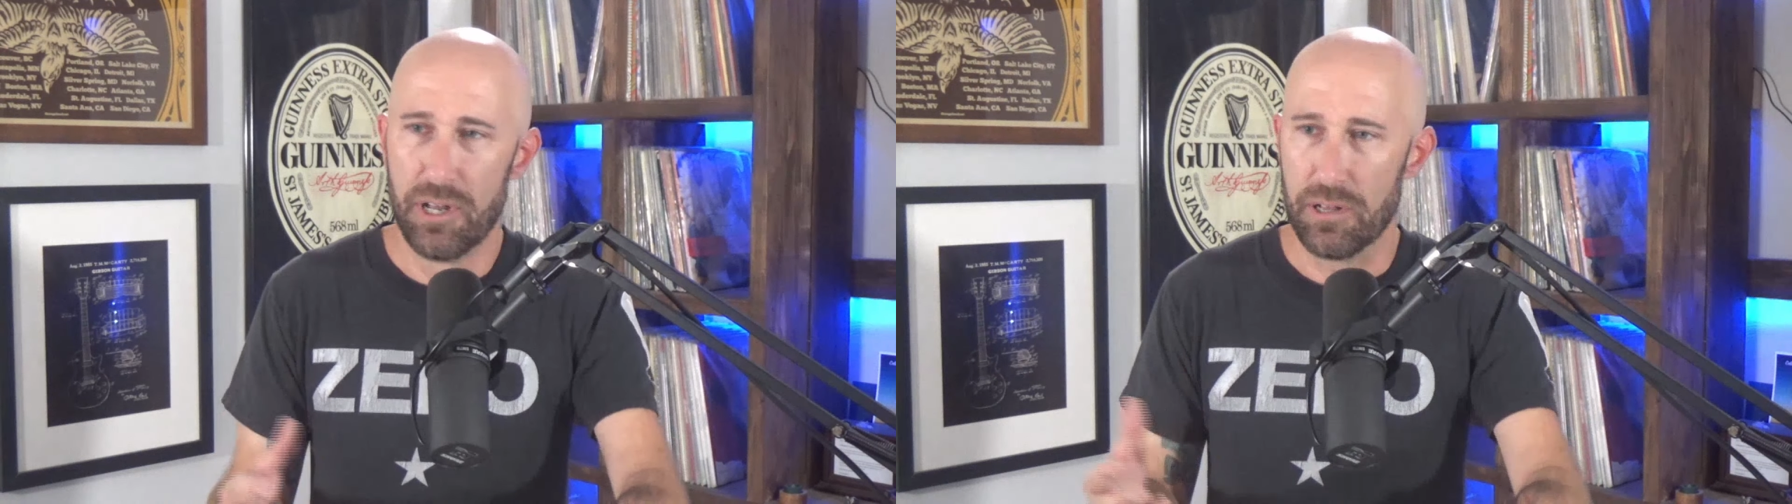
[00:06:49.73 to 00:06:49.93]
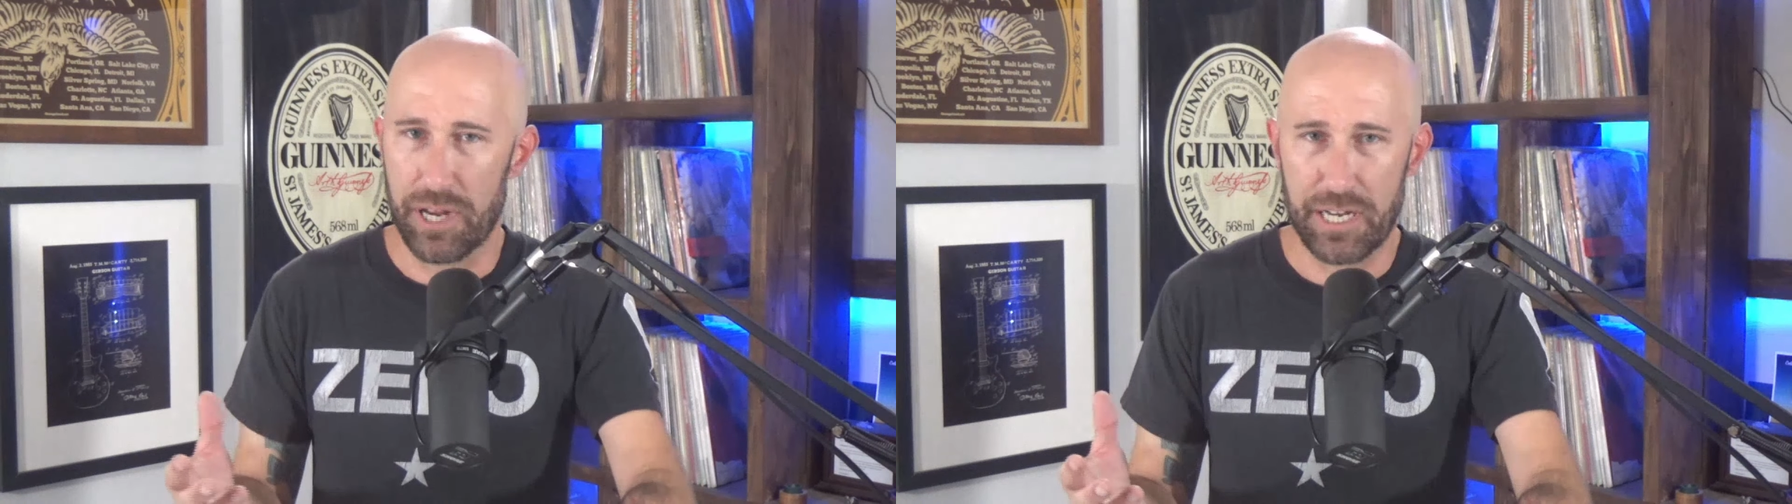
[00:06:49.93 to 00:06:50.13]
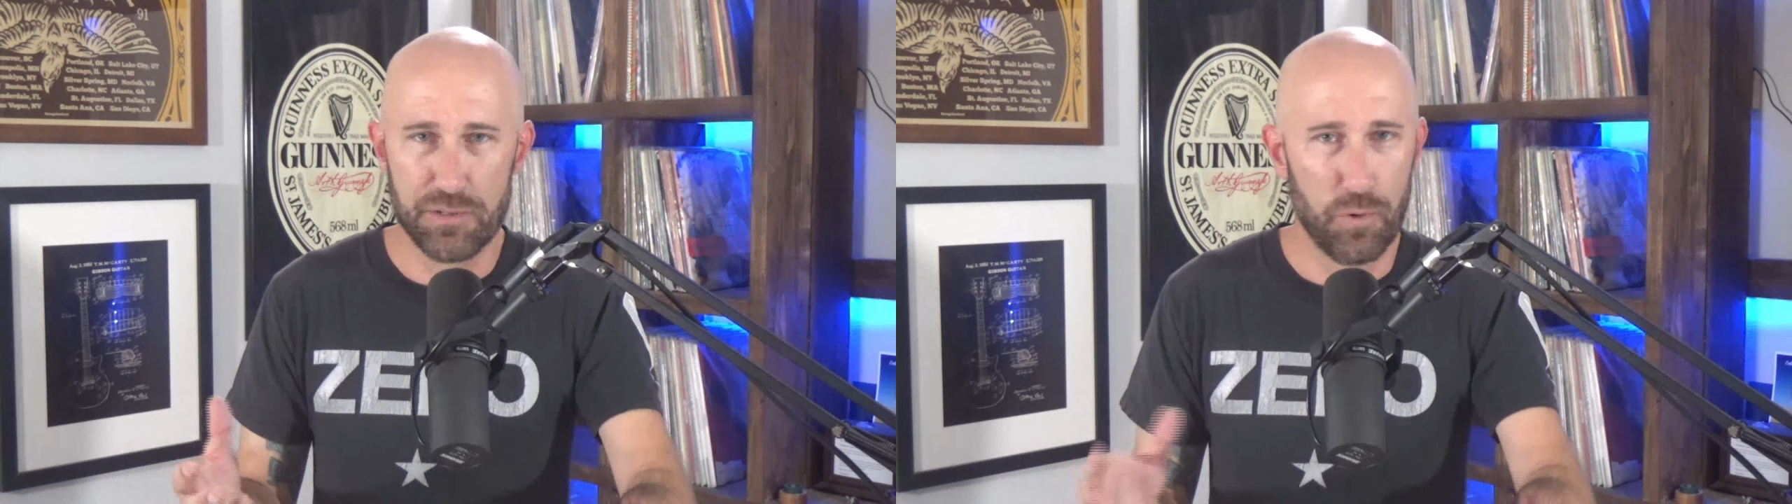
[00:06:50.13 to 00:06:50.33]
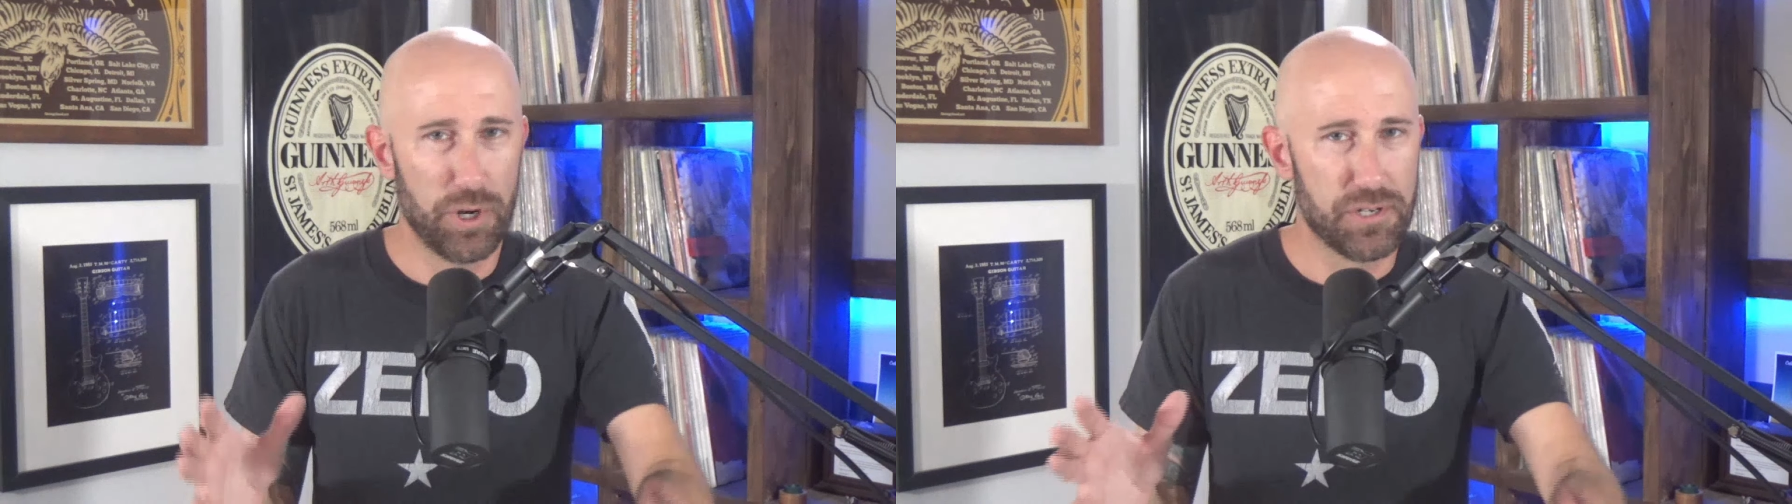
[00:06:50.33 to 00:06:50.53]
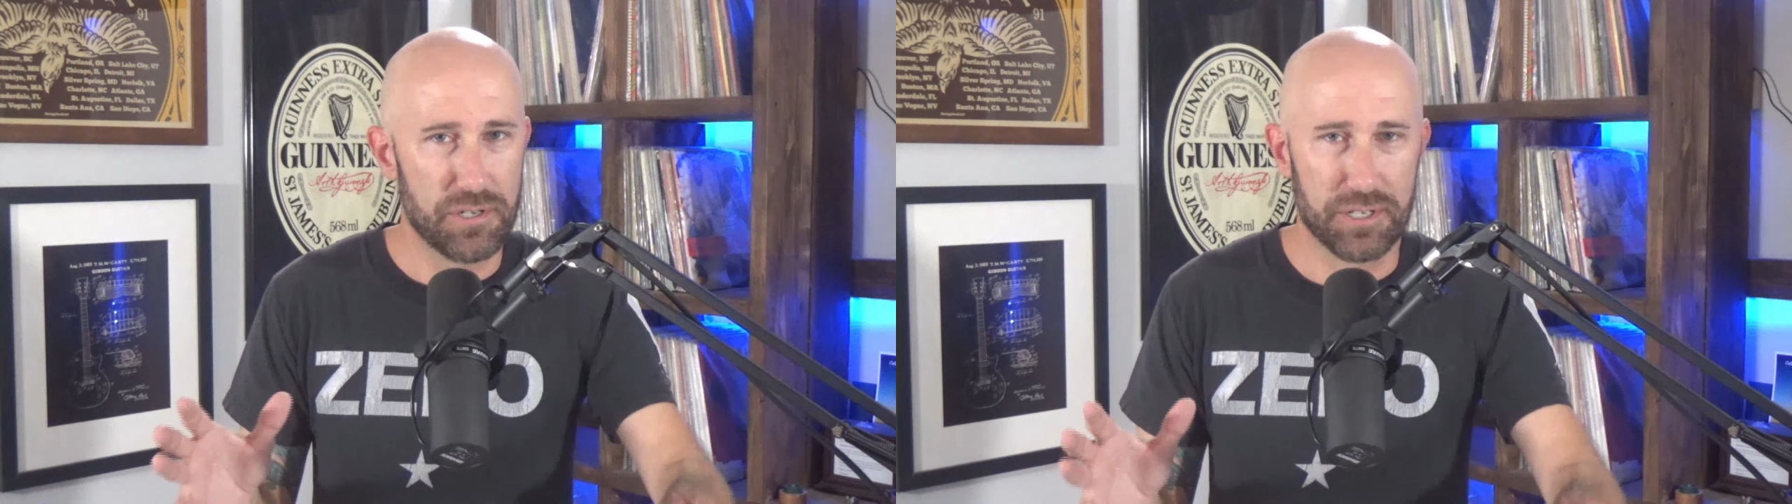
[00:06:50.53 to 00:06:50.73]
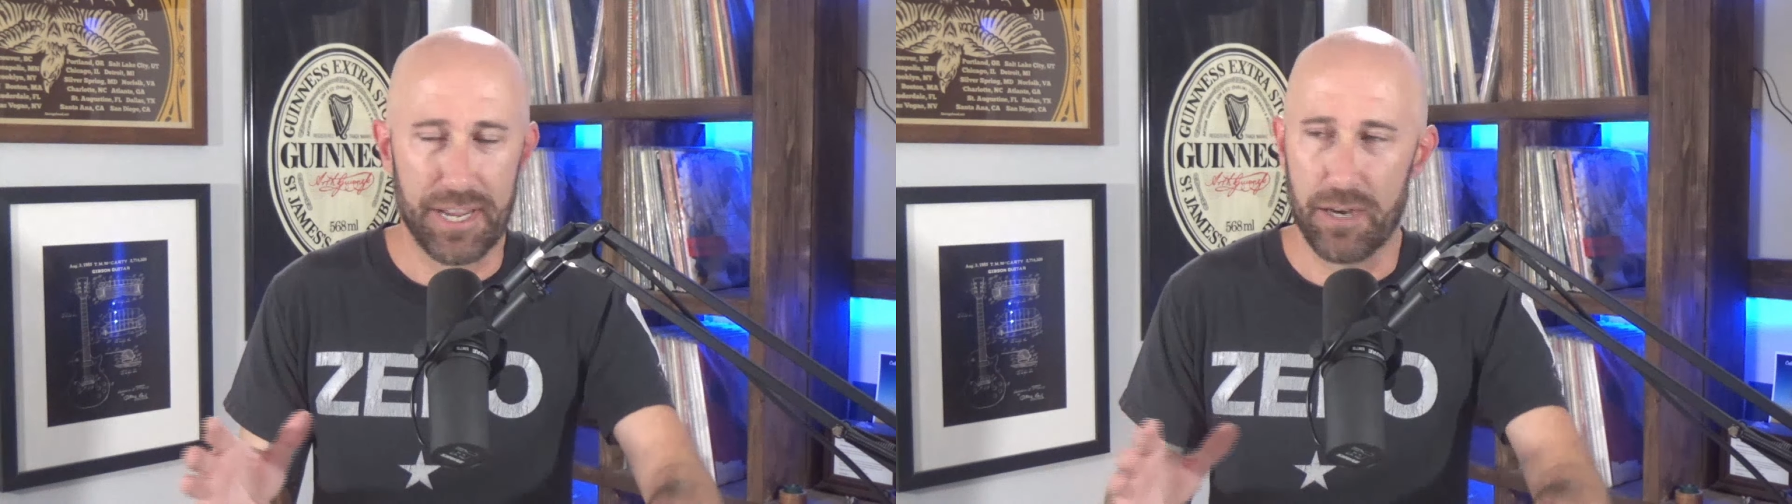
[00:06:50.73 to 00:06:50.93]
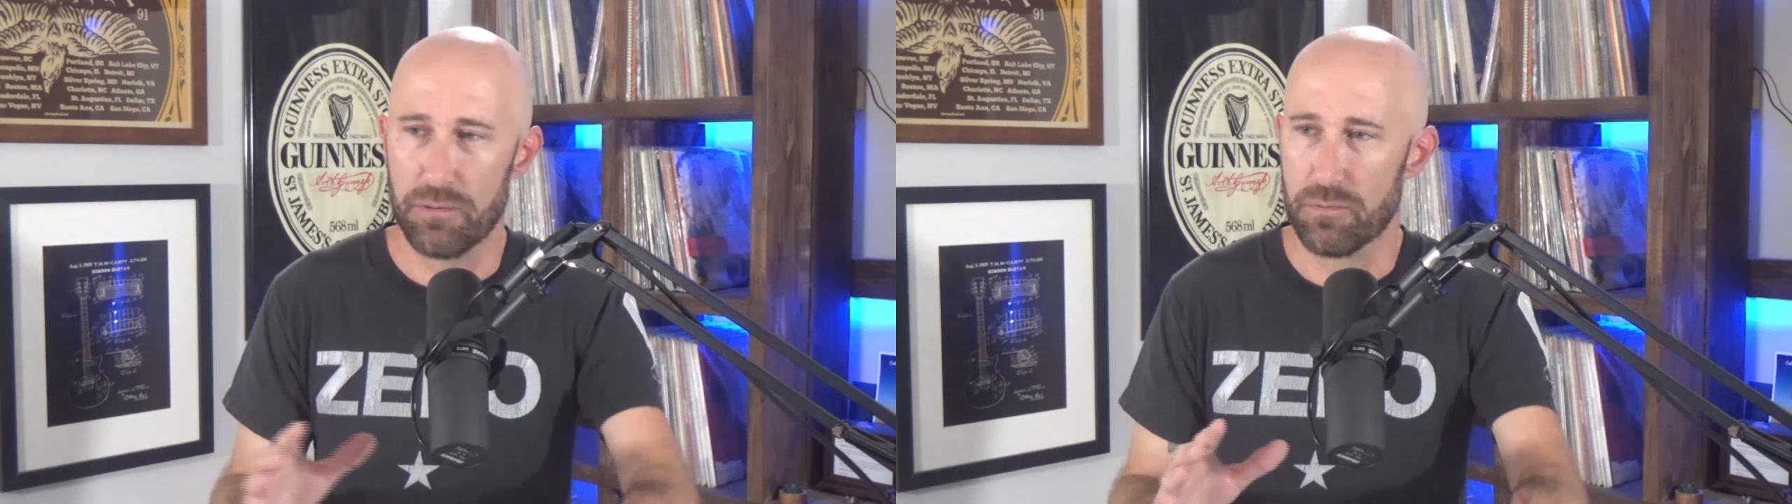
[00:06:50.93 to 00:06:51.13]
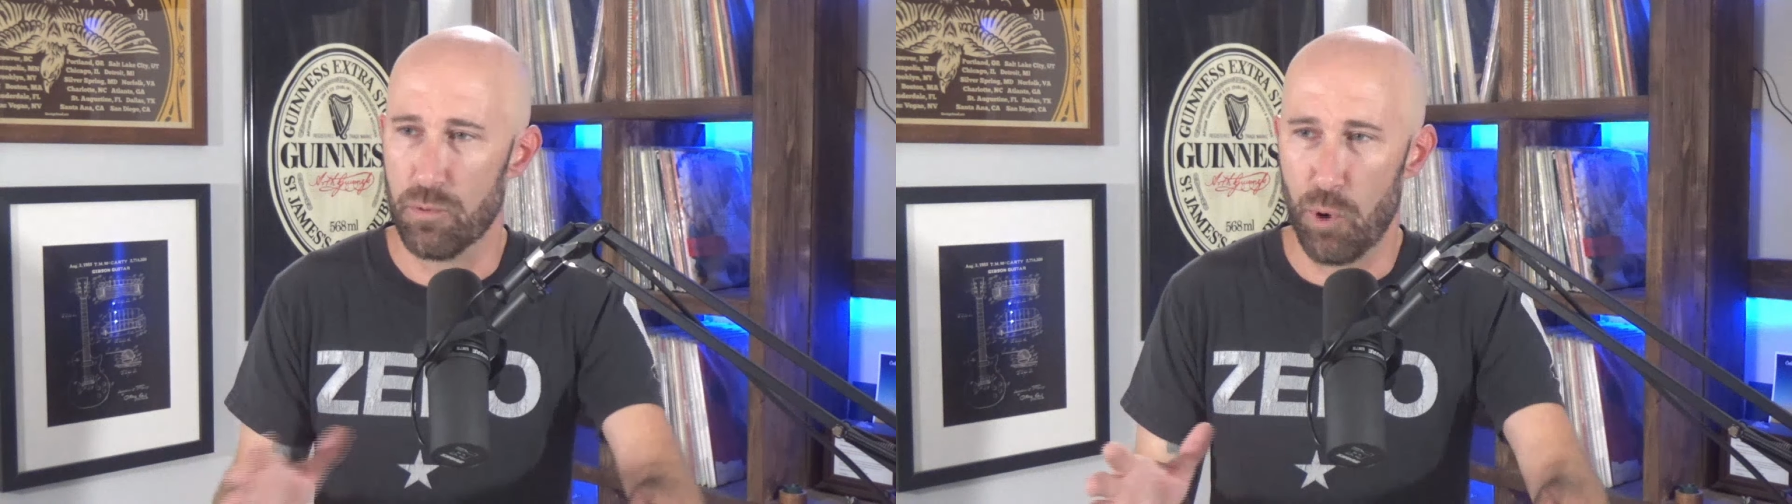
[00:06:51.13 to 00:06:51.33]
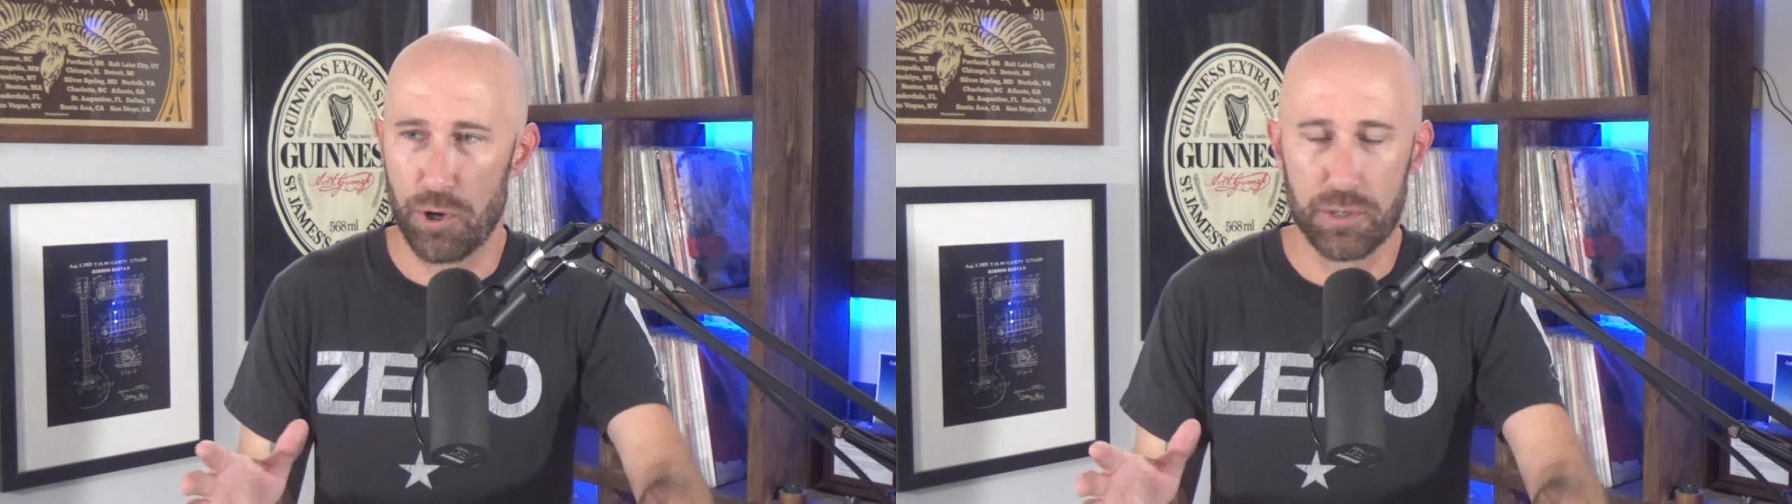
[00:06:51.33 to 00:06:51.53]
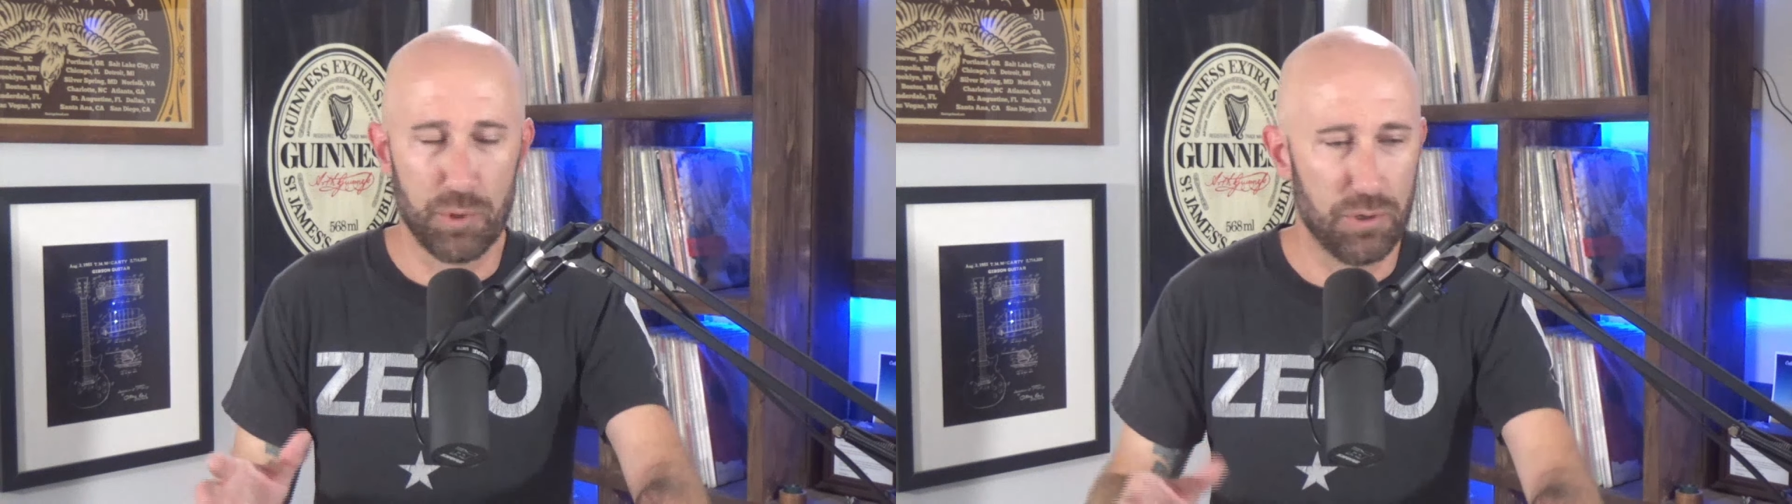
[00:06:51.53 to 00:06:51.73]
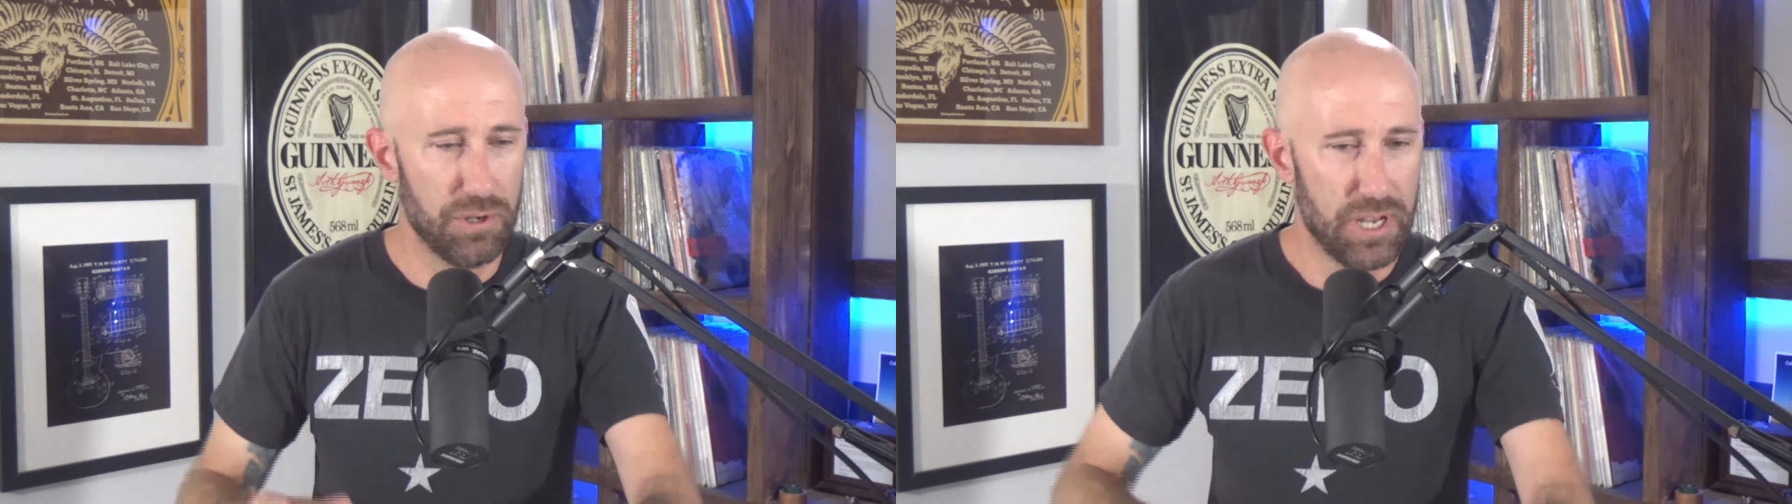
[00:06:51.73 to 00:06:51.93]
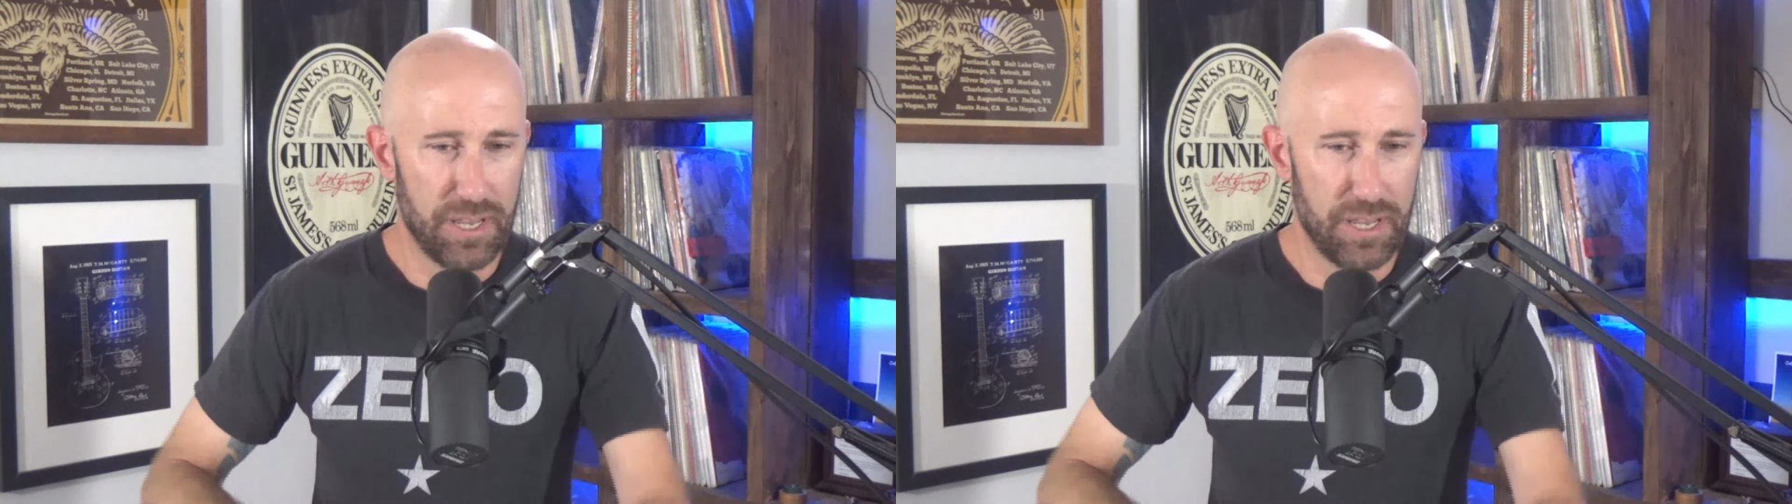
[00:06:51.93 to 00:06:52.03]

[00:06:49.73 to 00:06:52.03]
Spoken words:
Lainey's voice, again, remarkable.